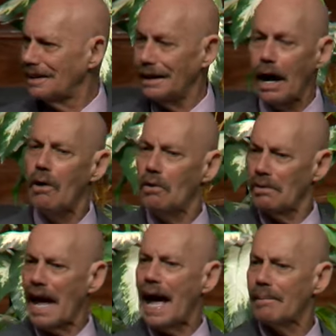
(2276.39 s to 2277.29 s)
and our
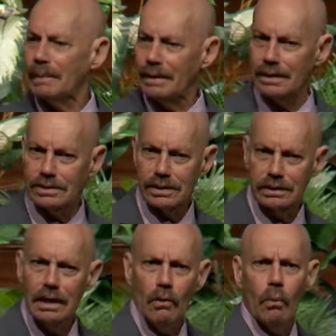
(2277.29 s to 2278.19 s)
own happiness
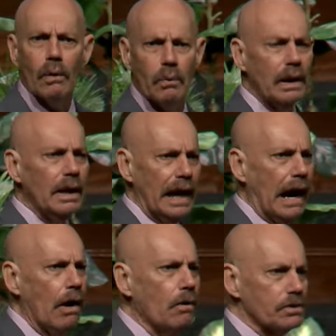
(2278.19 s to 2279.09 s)
and what we
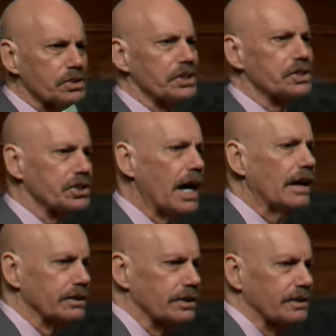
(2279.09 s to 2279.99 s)
our own
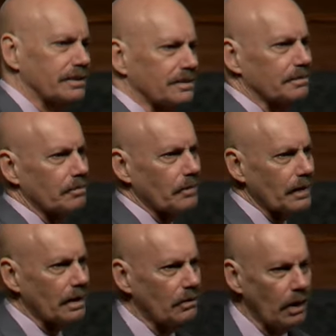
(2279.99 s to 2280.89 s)
success.
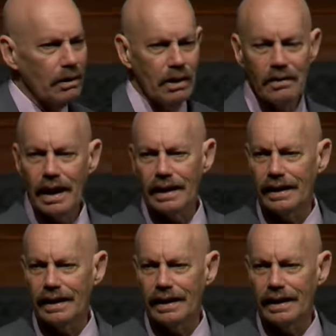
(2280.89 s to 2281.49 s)
Well, go right